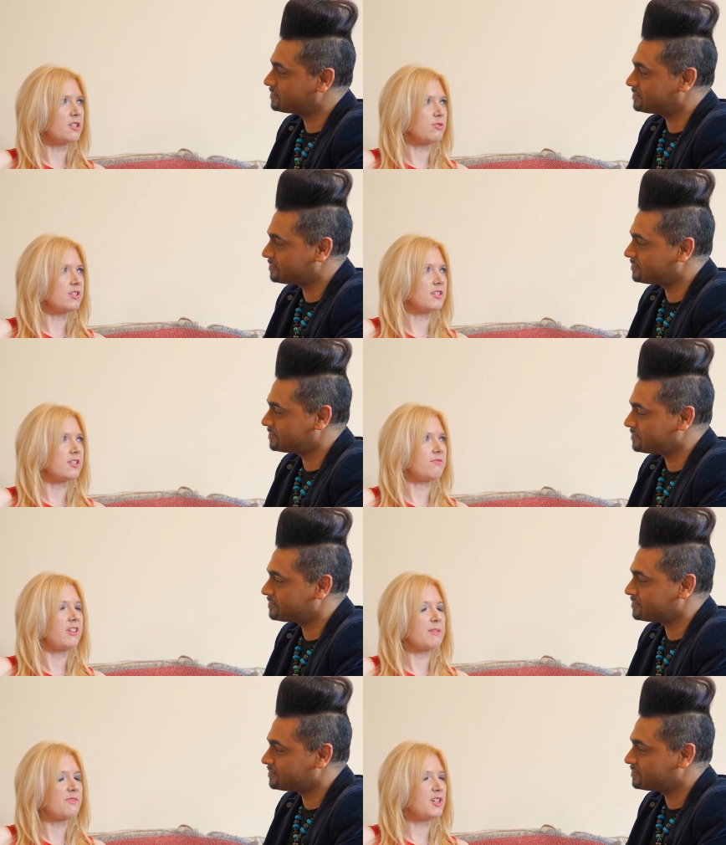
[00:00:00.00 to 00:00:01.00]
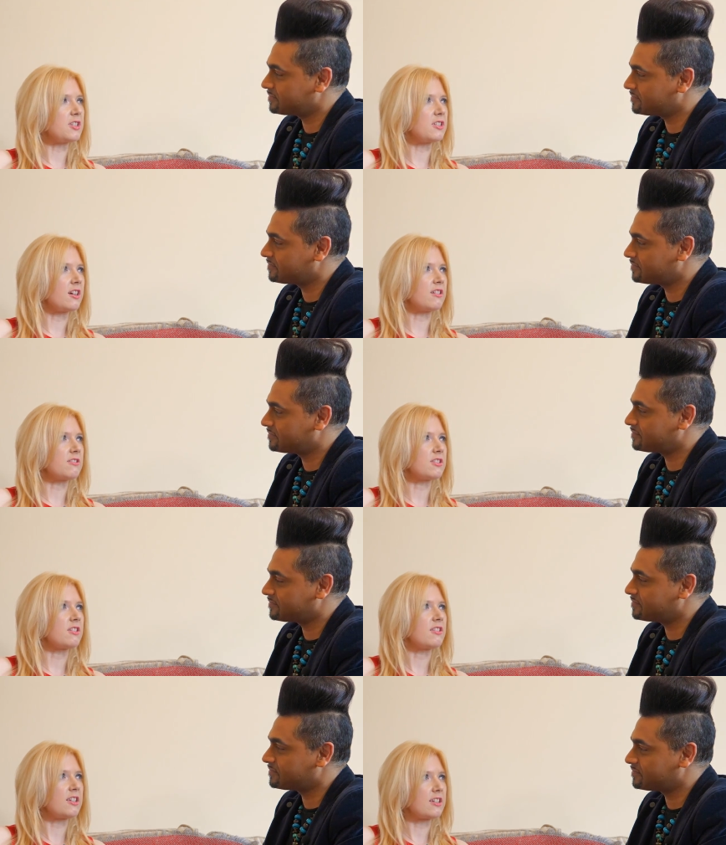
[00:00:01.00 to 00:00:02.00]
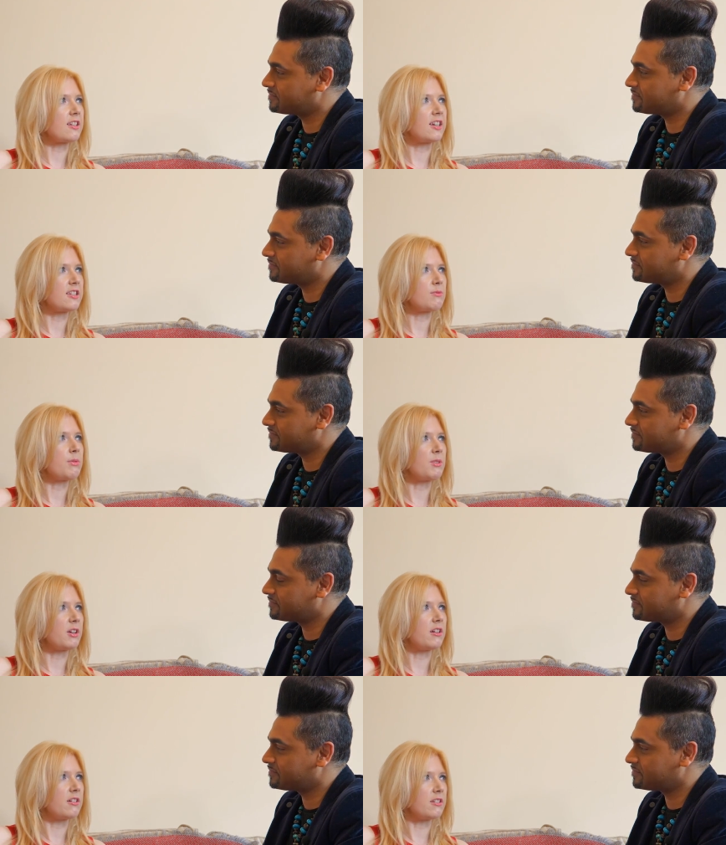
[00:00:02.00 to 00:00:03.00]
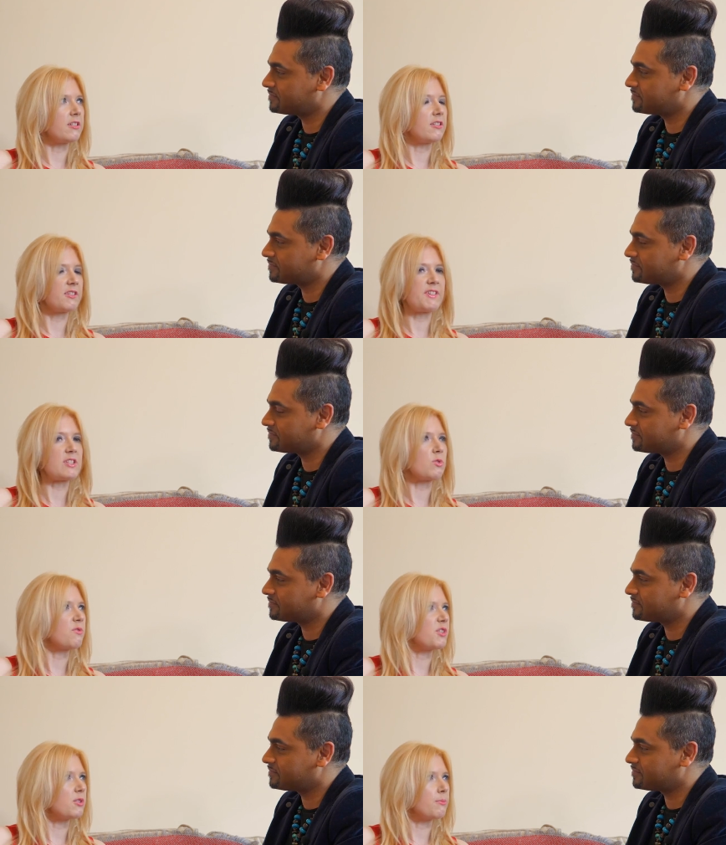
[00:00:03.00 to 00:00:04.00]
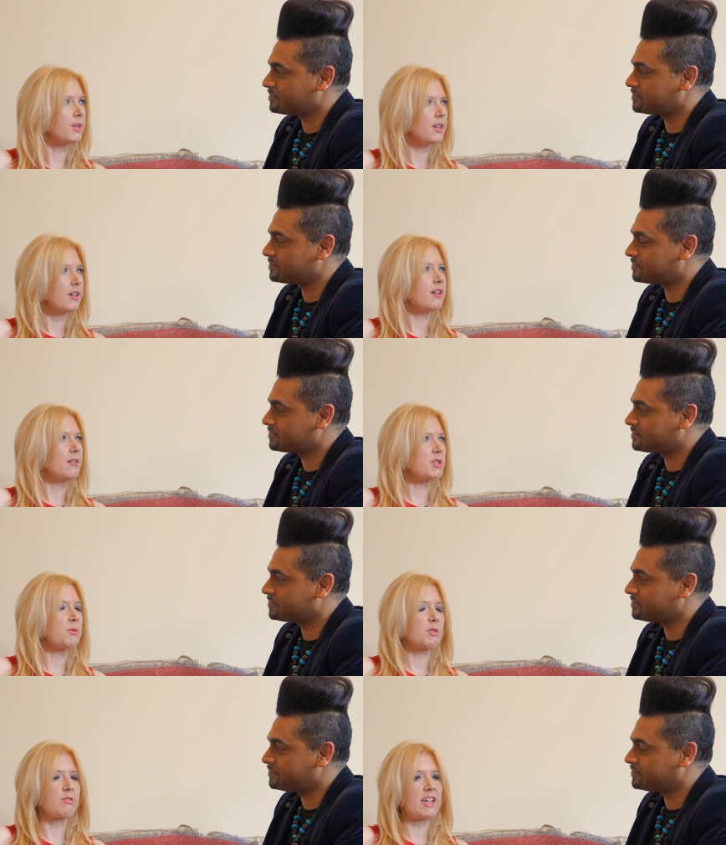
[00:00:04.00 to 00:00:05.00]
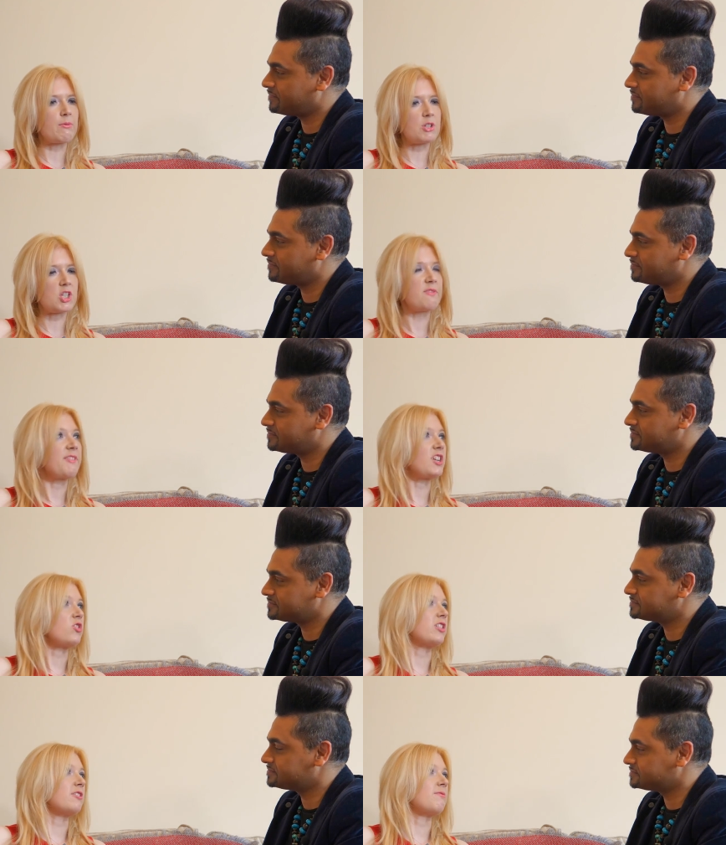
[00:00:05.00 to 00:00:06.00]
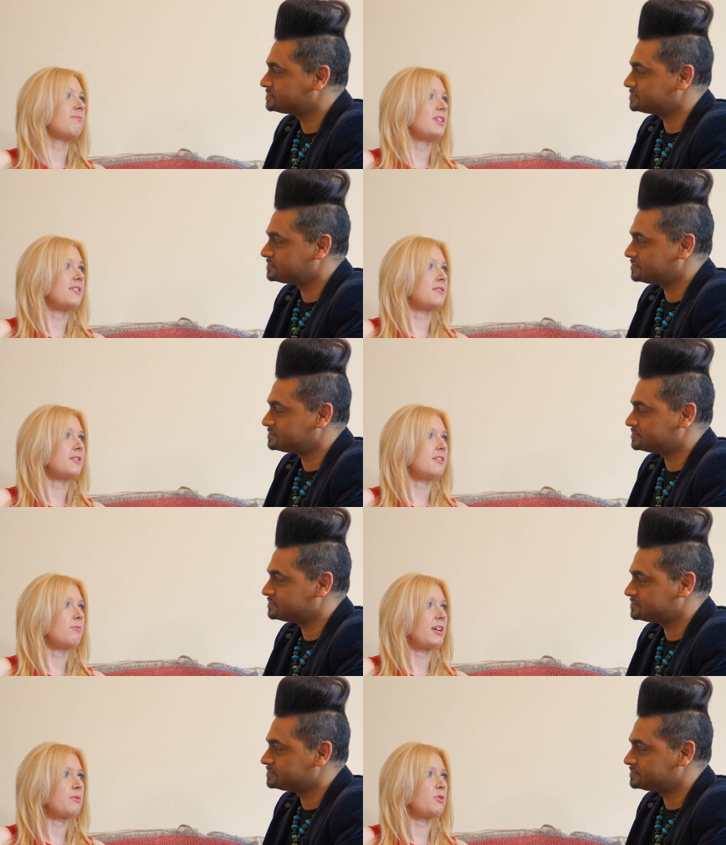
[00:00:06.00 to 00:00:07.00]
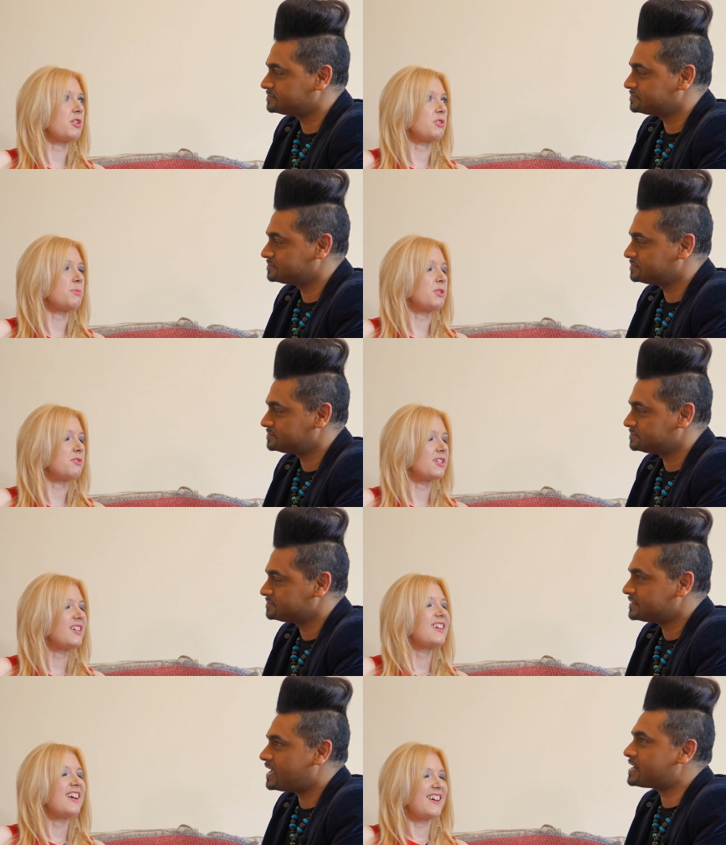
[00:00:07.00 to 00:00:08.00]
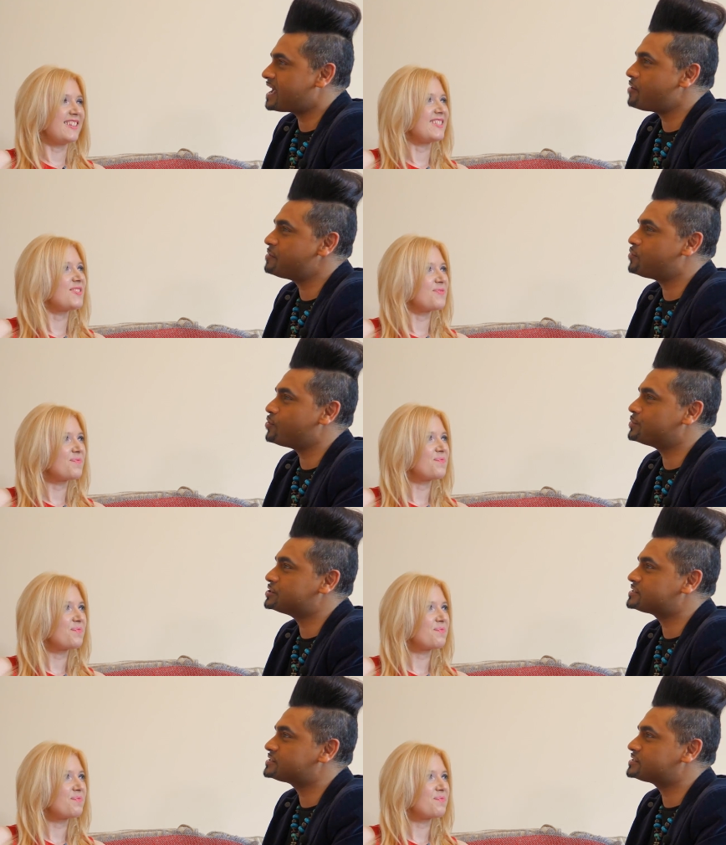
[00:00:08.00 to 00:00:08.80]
Speaker 1: interesting, very versatile. So I think I'd like to work with her on a festival film. She was great when she did Factory Girl as Andy Warhol's muse. And how important would you